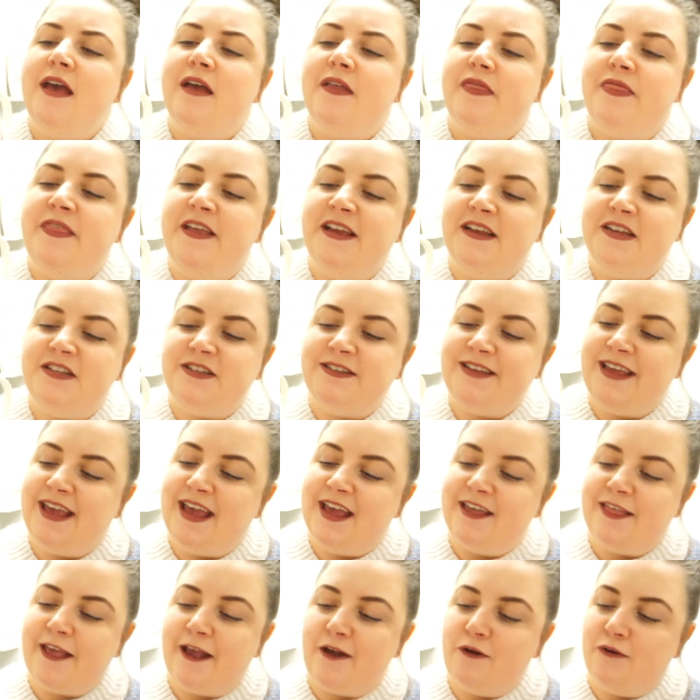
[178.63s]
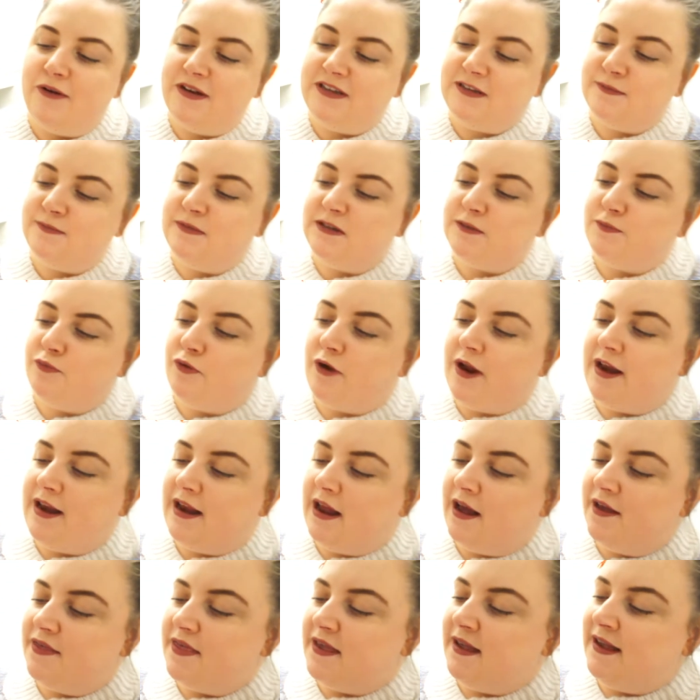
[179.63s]
This year their Christmas print
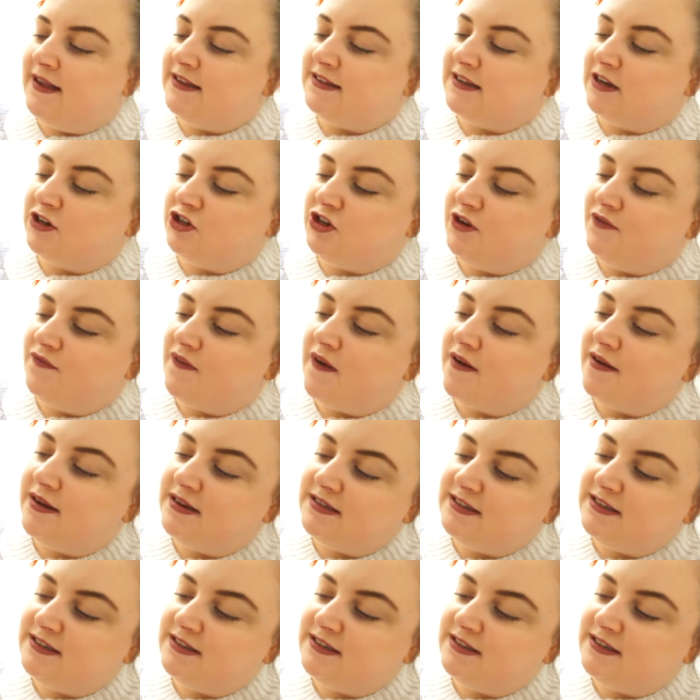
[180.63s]
I think is actually very